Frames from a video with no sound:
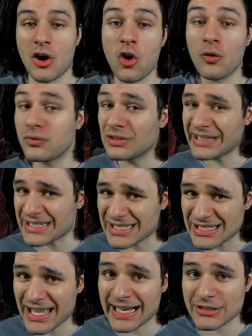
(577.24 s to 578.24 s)
Hopefully it
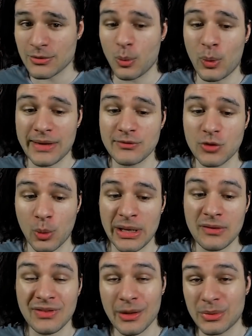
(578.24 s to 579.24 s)
stacks from wave to
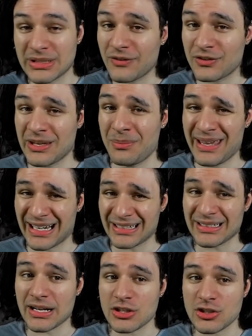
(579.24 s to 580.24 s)
wave. That would definitely make it a
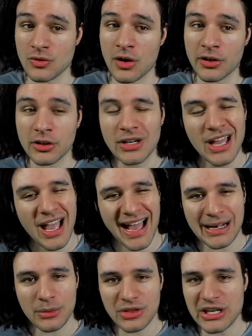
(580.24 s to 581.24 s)
lot stronger. I
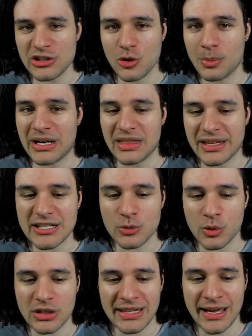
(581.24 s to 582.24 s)
don't think too many things
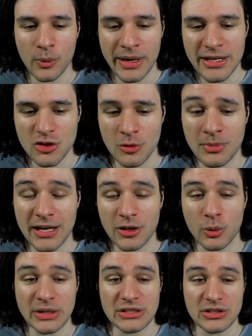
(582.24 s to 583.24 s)
work that way, so I'm not
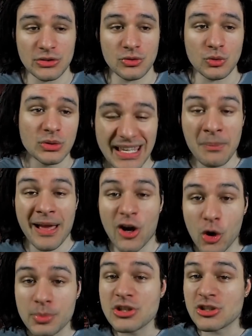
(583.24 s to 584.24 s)
going to get my
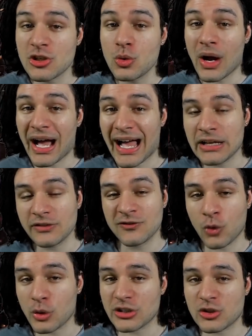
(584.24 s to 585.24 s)
hopes too high
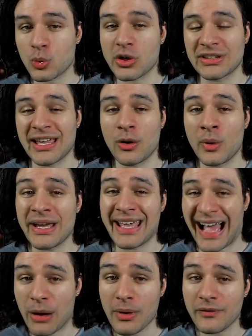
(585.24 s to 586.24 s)
for it to work that way.
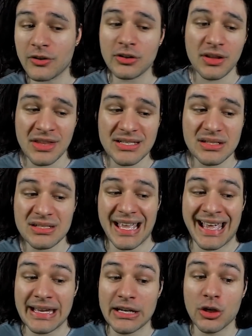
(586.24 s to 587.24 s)
However, this is
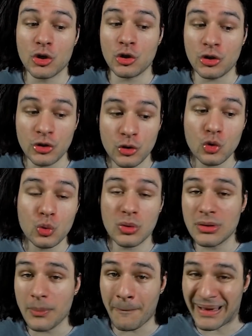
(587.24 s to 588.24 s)
a
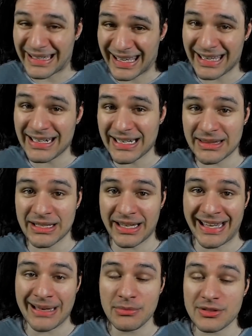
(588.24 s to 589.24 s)
new mechanic in the
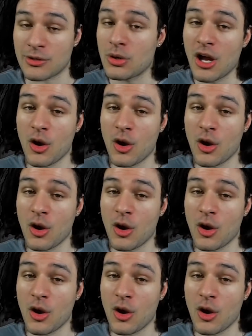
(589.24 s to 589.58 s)
game, so